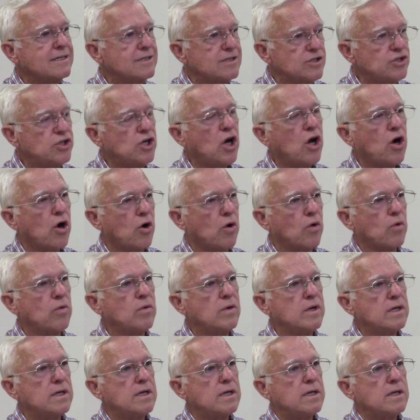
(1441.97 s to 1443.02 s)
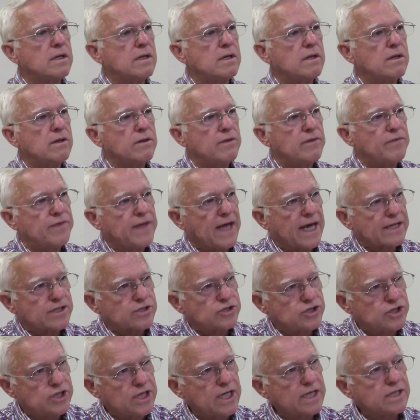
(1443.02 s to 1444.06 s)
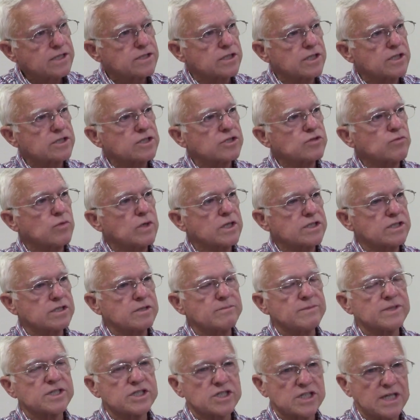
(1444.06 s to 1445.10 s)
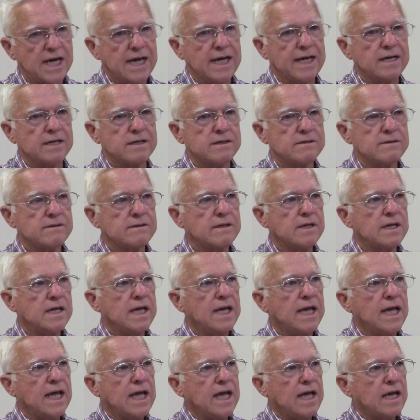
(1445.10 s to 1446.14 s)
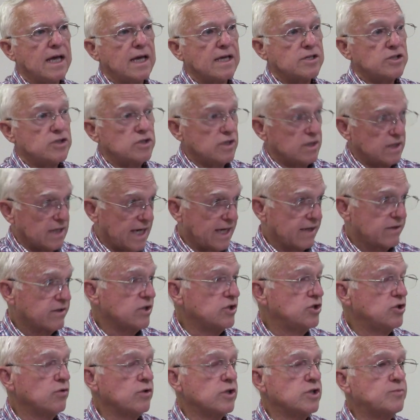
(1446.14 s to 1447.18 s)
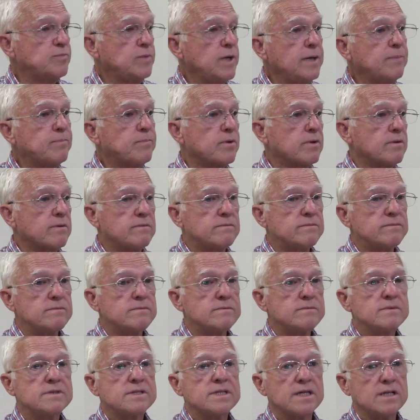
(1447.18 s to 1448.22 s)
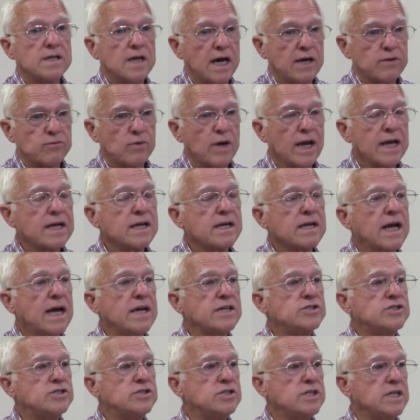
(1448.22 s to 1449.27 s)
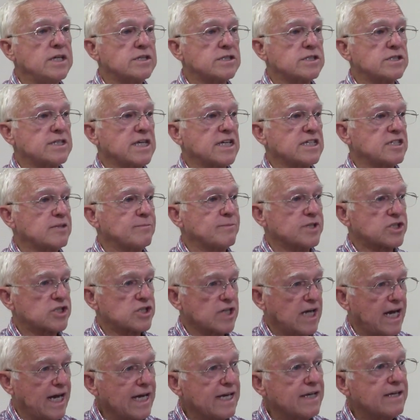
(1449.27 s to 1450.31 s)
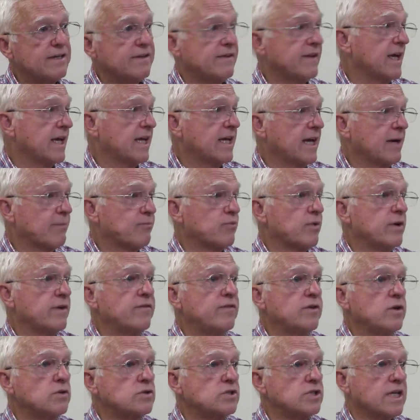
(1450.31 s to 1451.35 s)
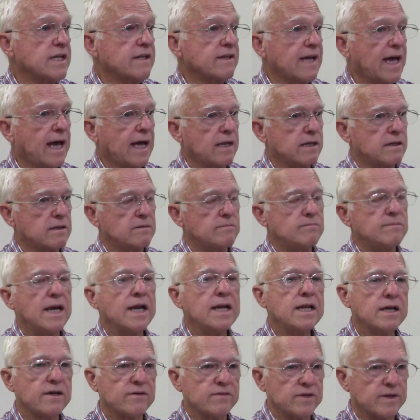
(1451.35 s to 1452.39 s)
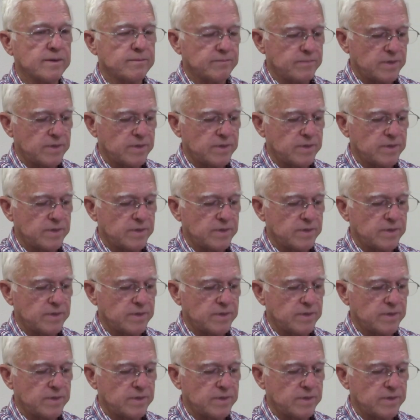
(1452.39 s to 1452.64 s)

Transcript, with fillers: know that Jesus was the Messiah, like the Jewish people did not recognize Jesus as the Messiah, and they kept refusing that, many of them.